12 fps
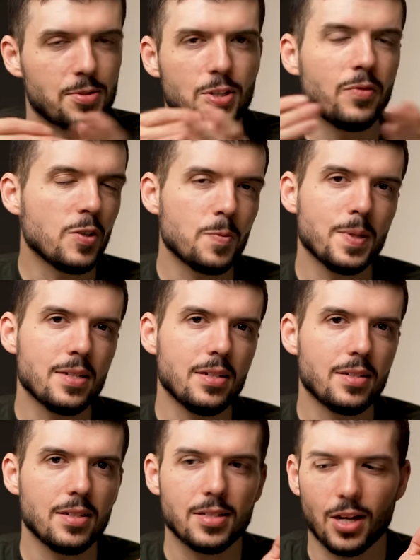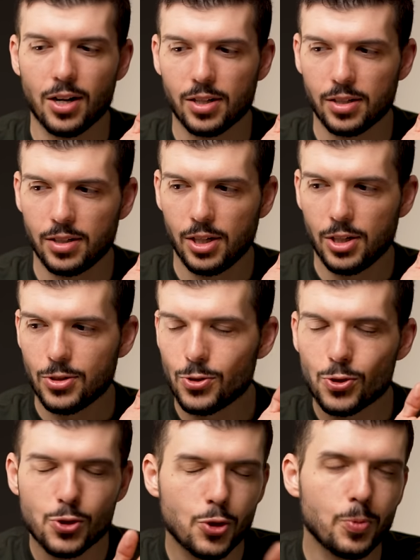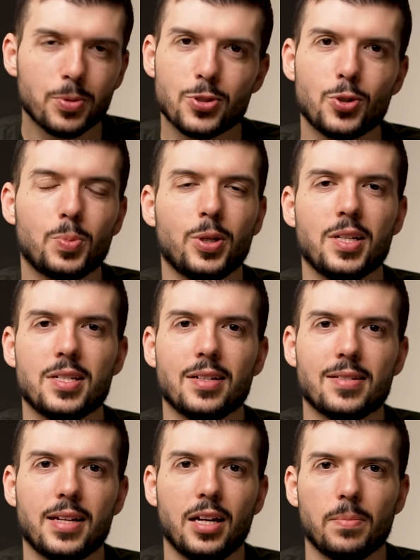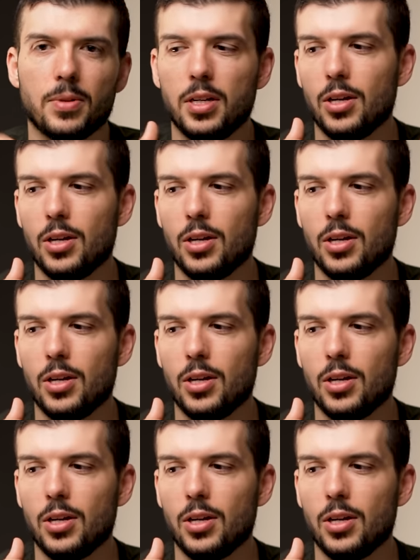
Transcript: service businesses are super, super easy to set up.